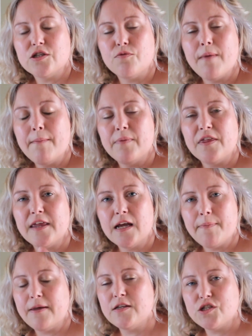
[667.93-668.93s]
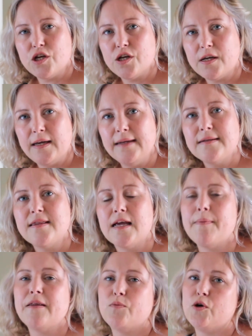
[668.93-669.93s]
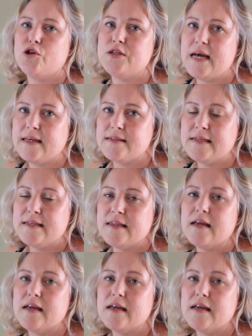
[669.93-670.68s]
So remember, think about the circuit, think about what you're testing,